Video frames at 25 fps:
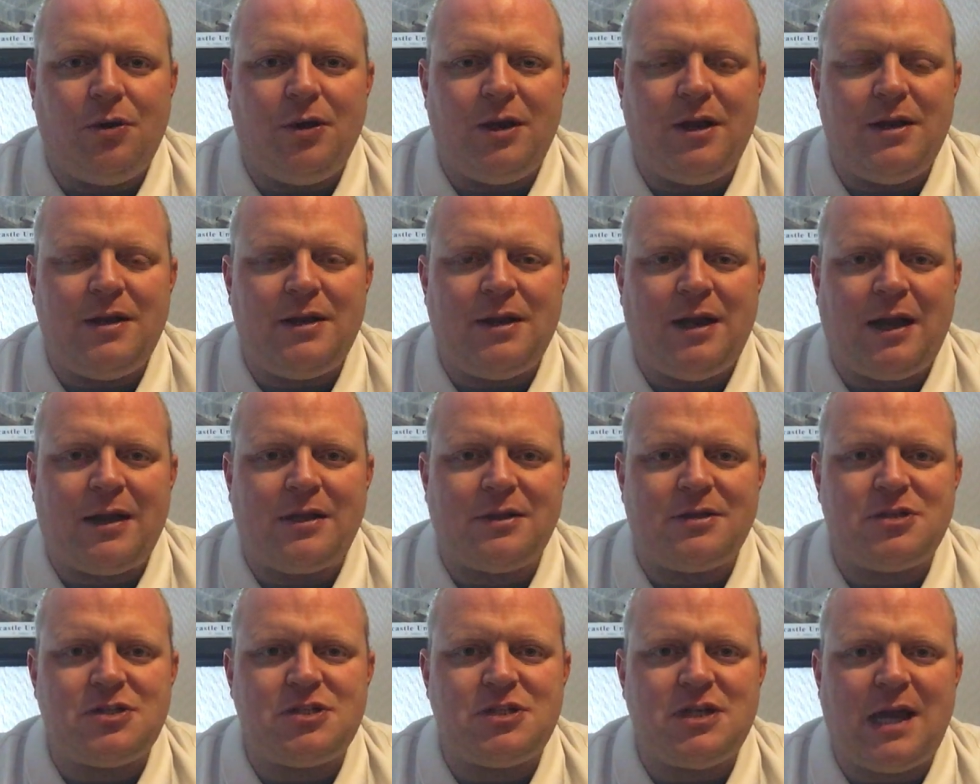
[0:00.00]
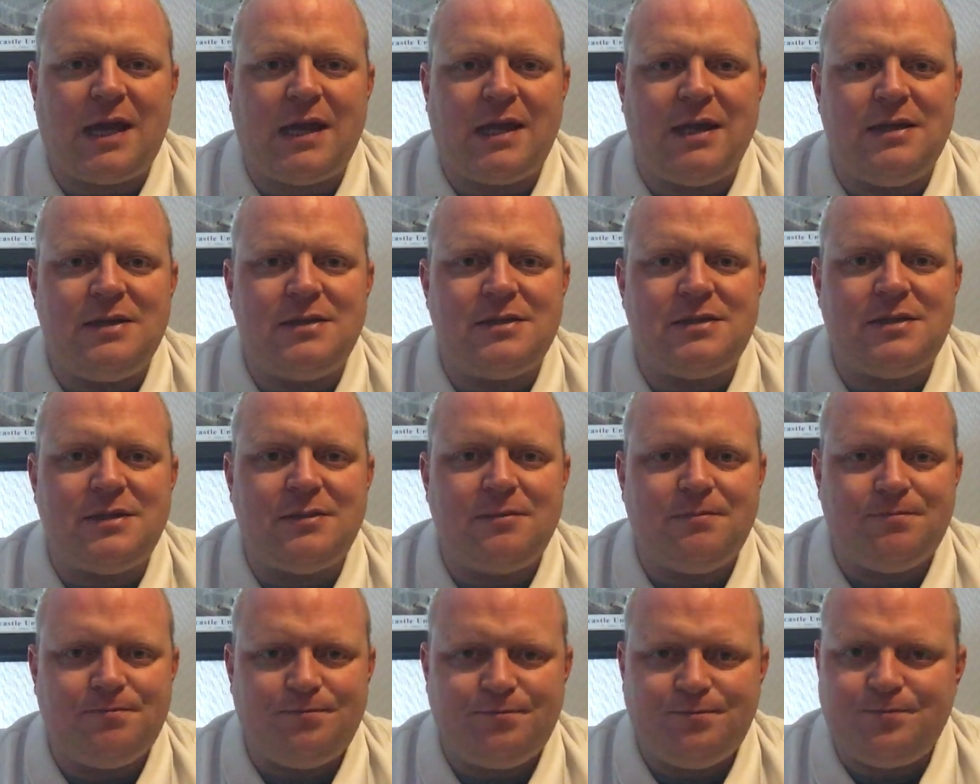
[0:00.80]
Linton out of the second
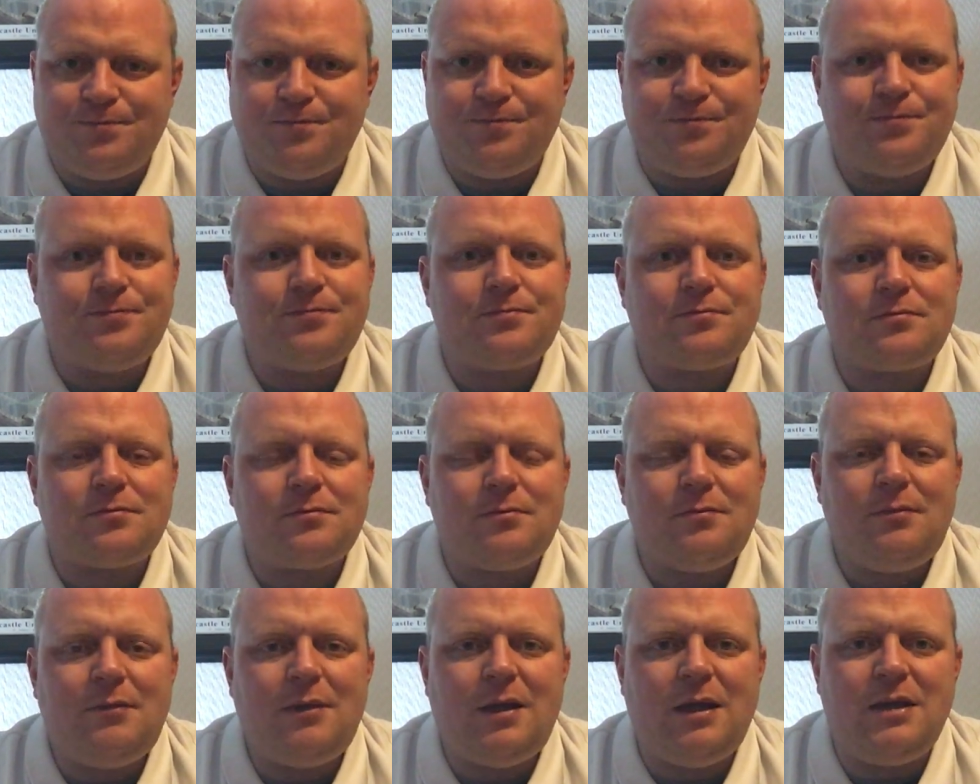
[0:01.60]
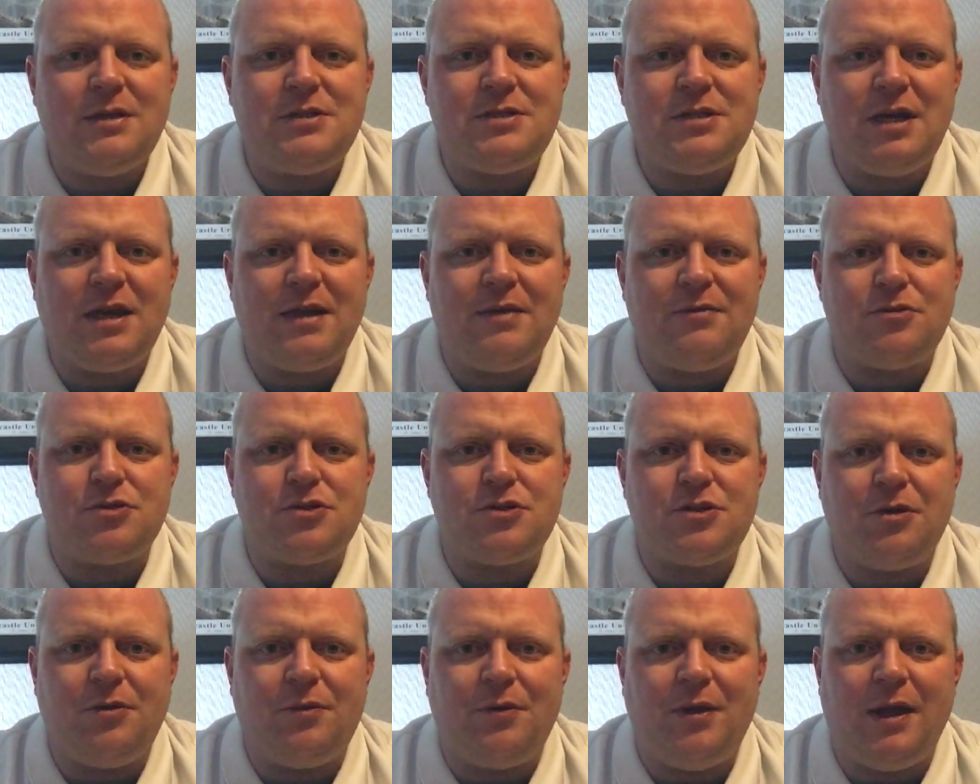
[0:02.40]
to give
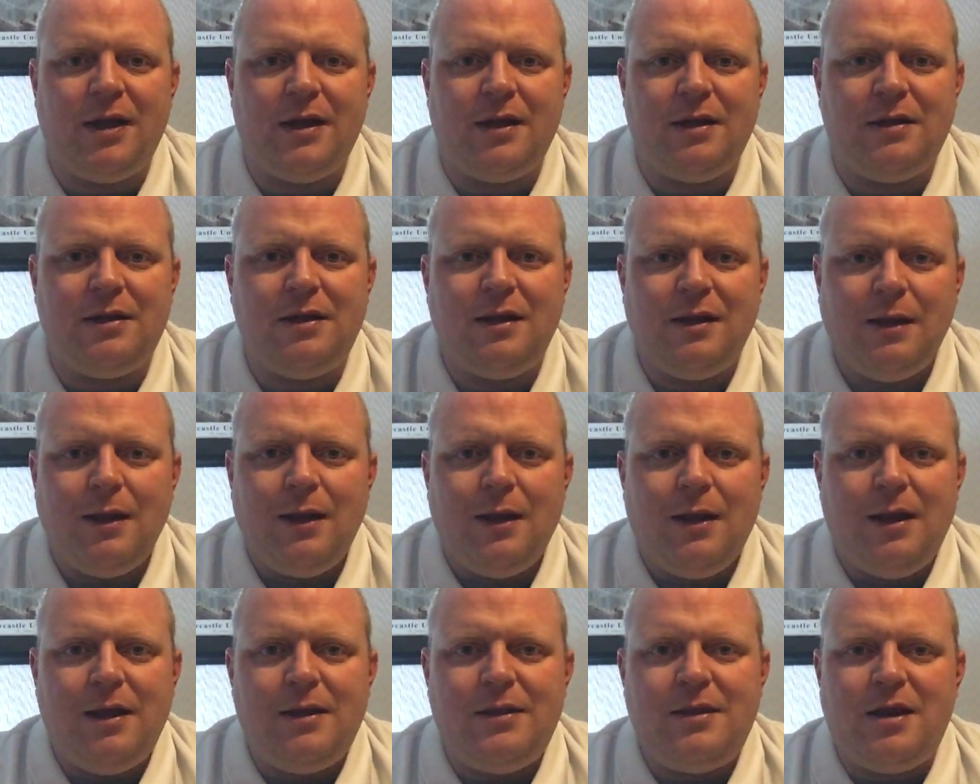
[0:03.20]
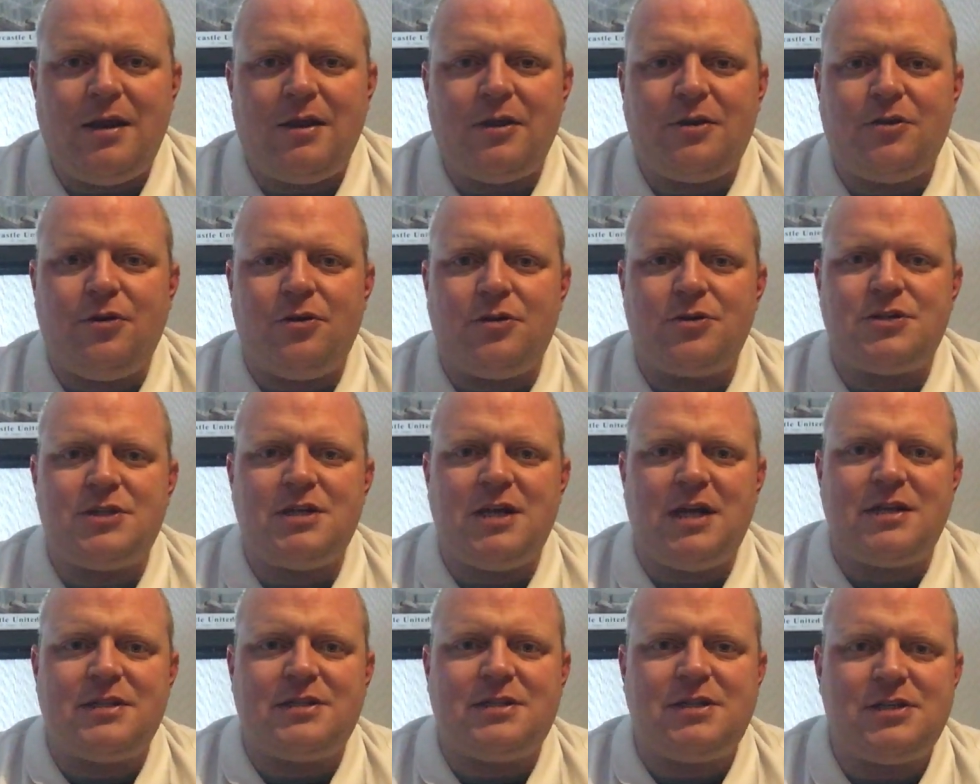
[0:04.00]
us the win, and then of course
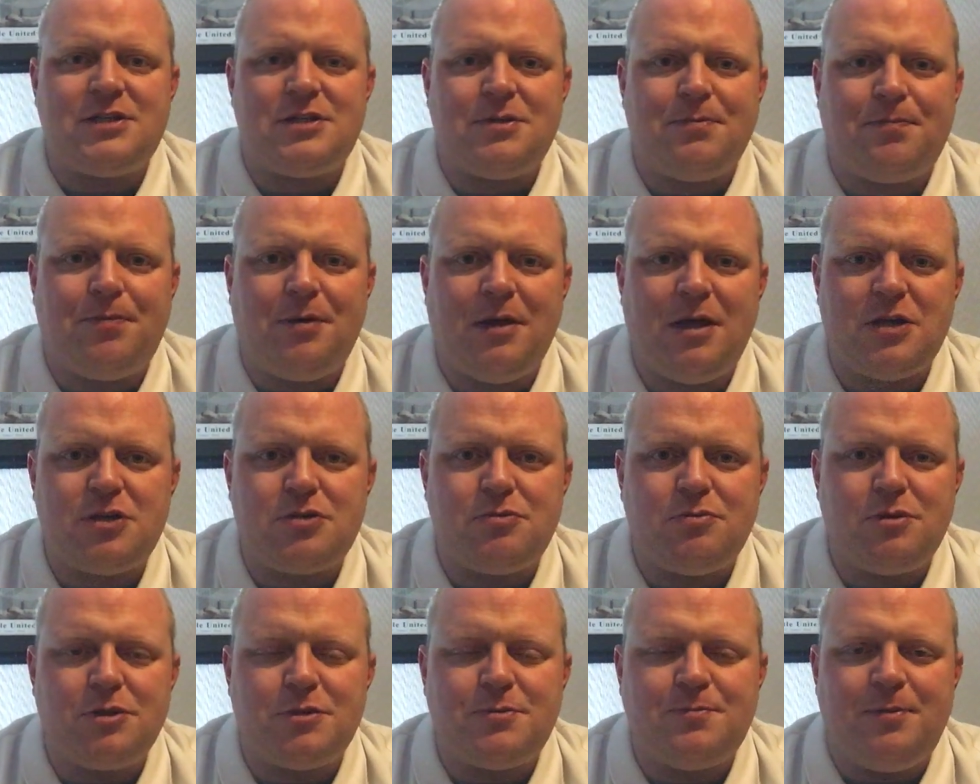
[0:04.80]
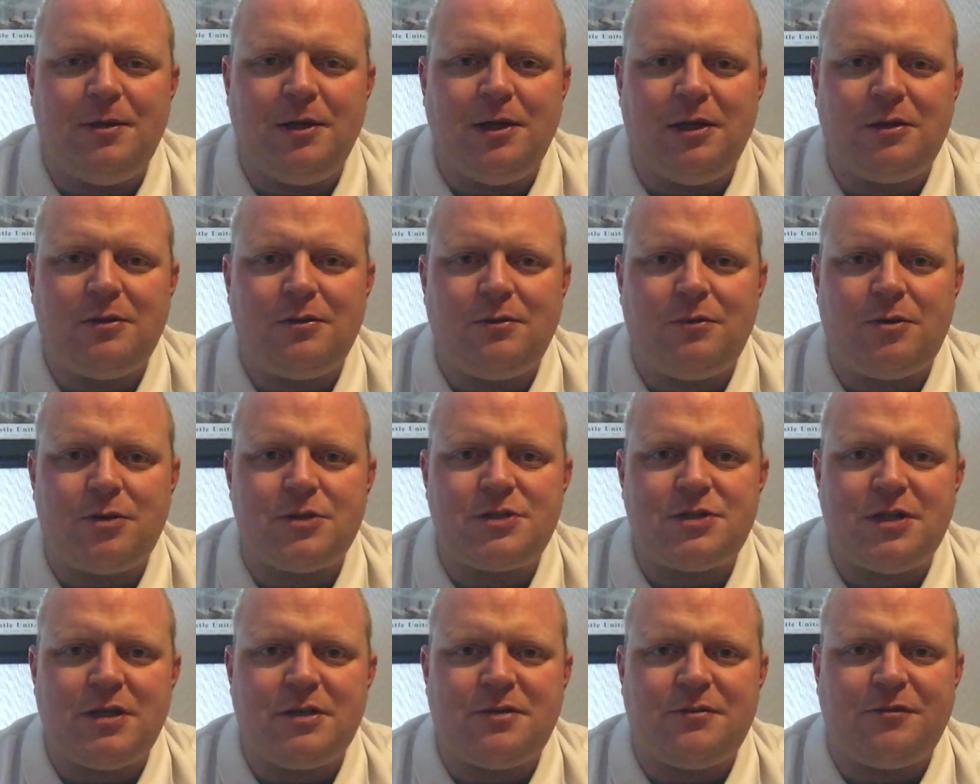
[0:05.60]
the anticipation was building,
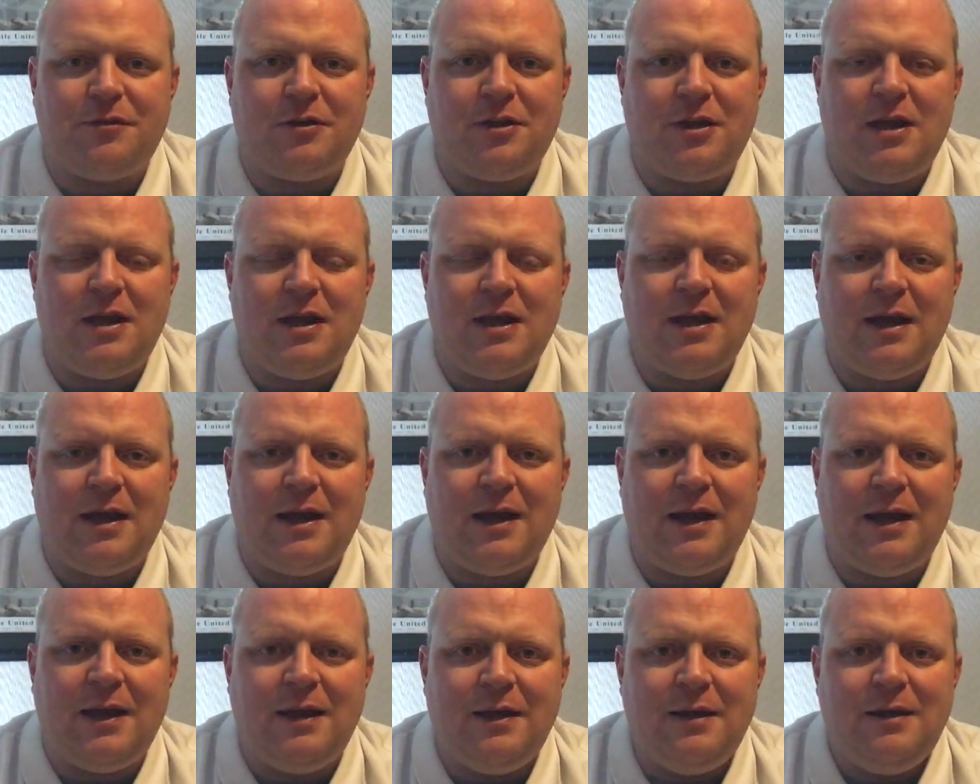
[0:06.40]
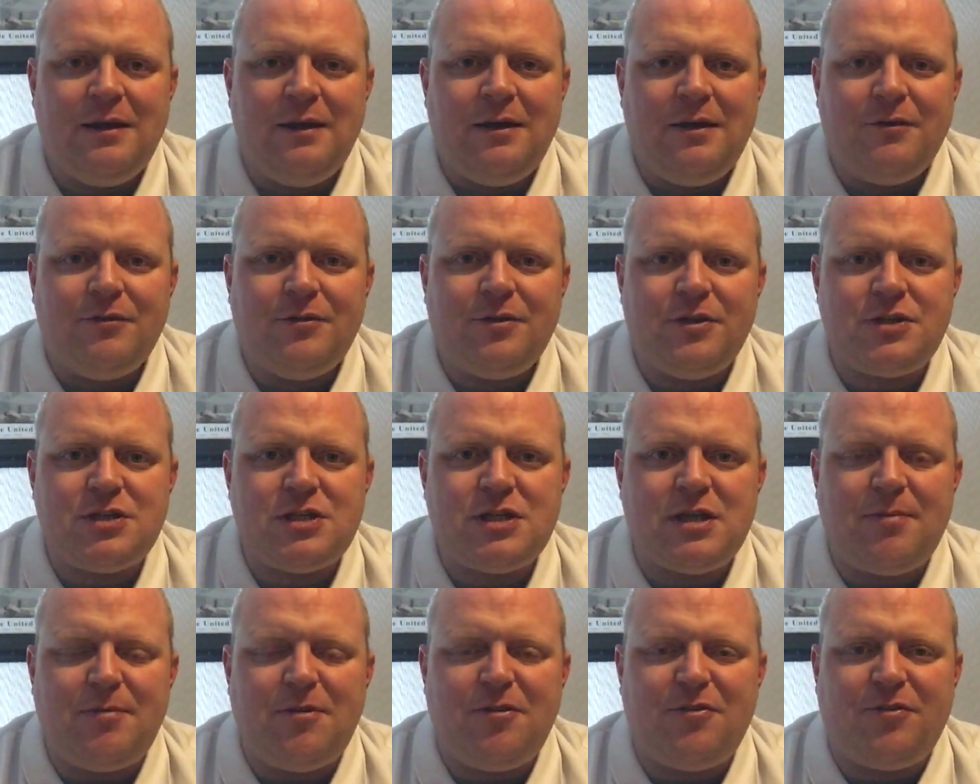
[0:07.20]
wasn't it, for the
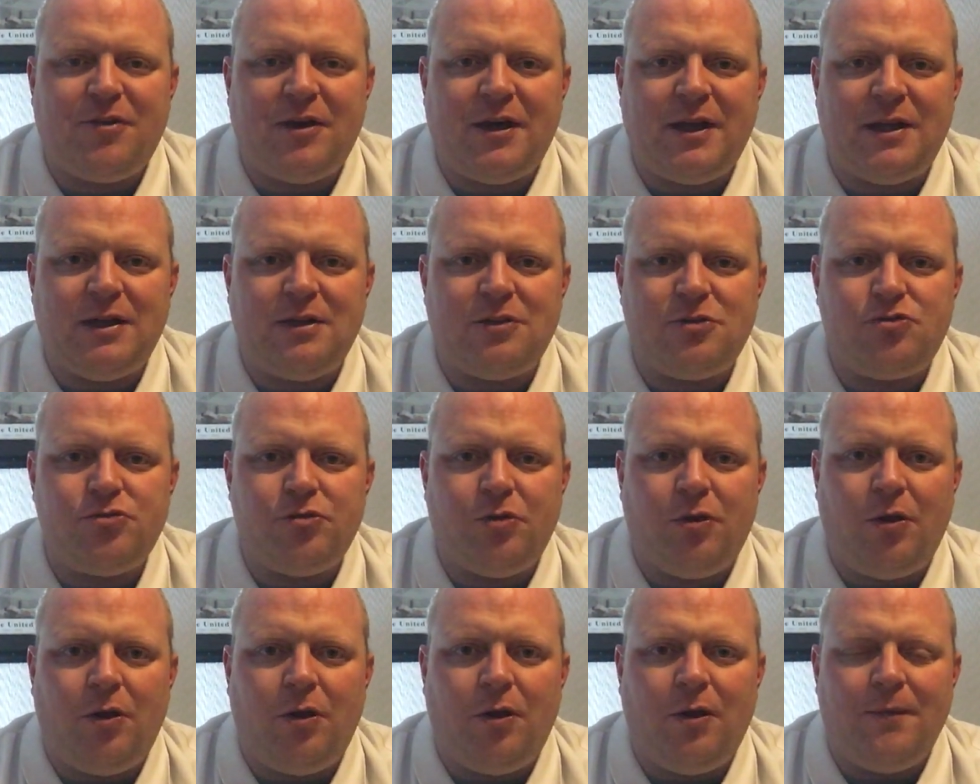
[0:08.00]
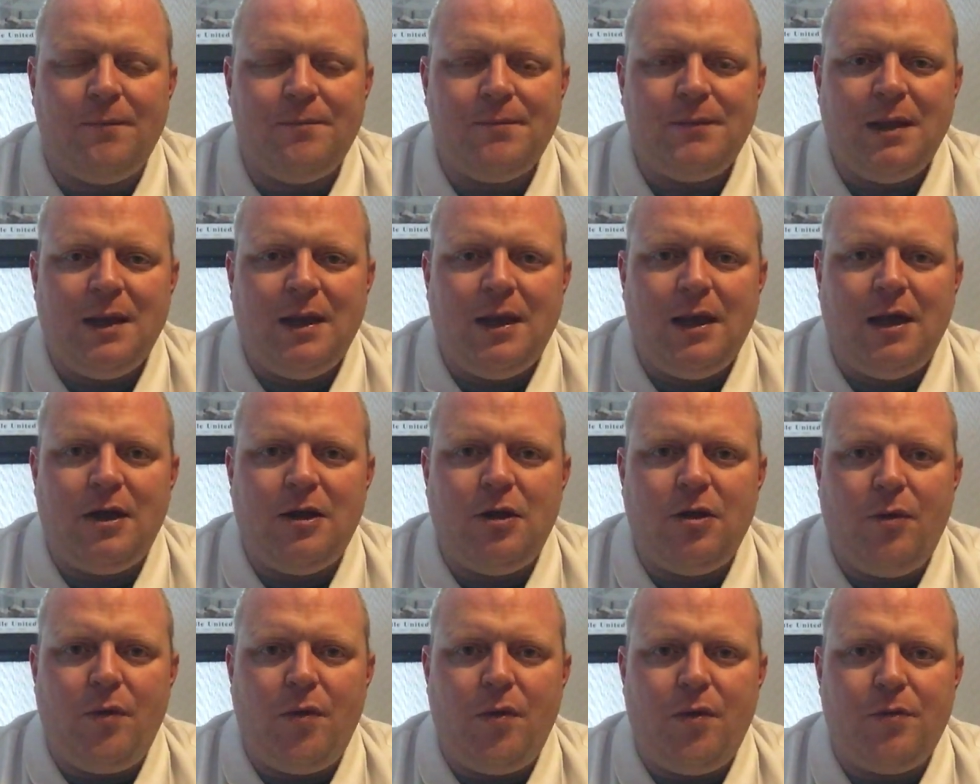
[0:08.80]
semi-final draw and
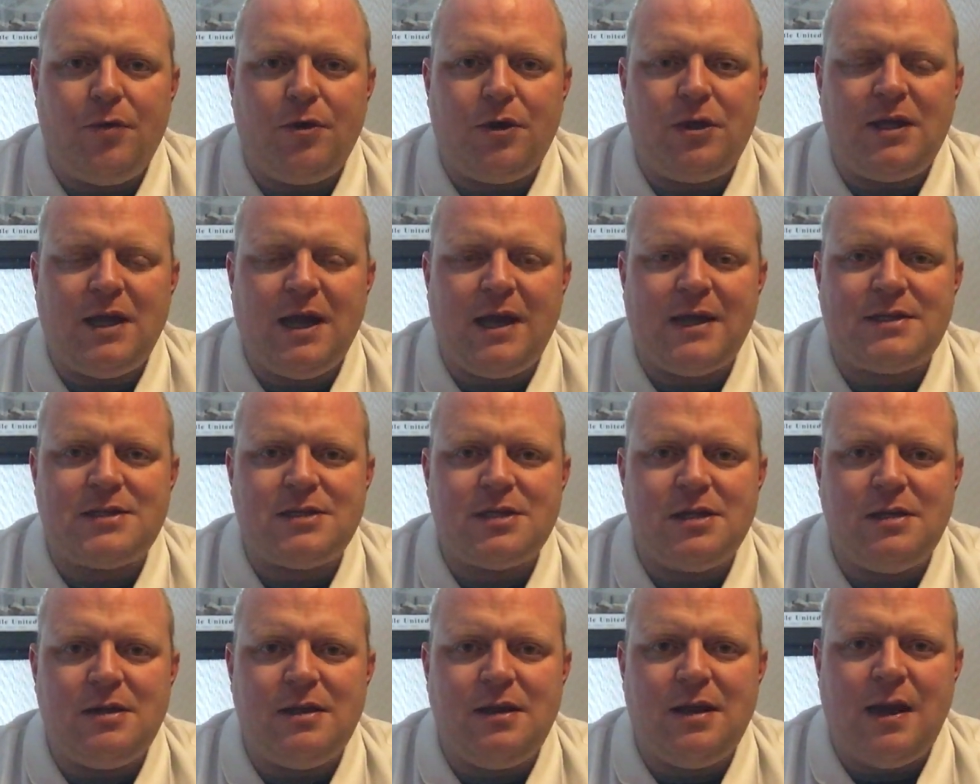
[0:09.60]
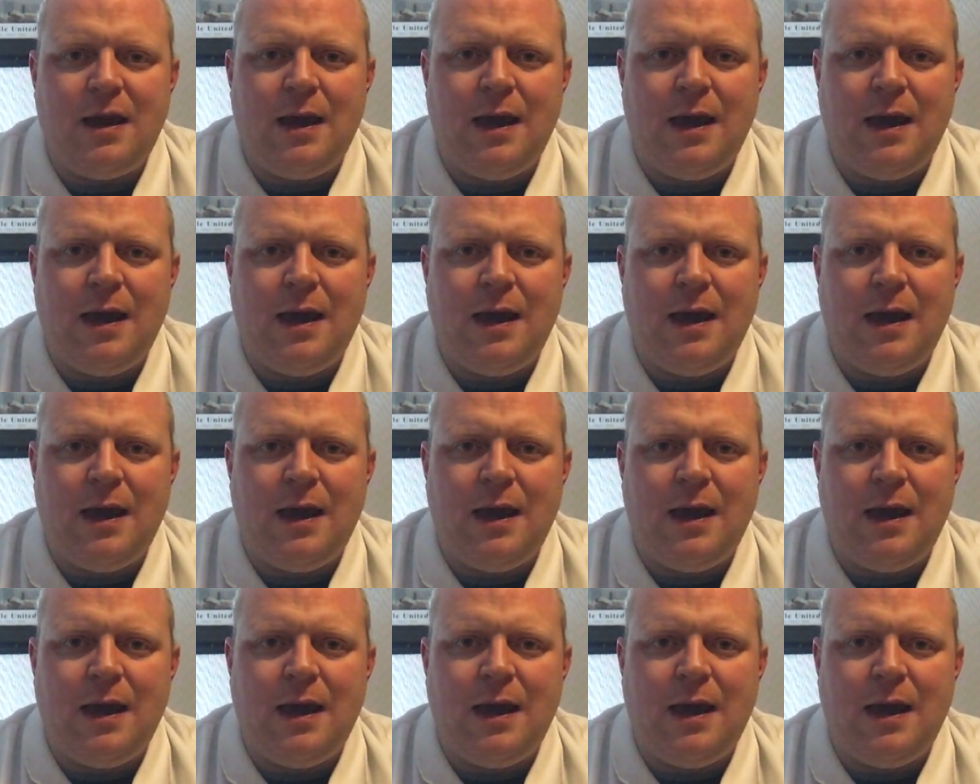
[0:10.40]
who we would get, and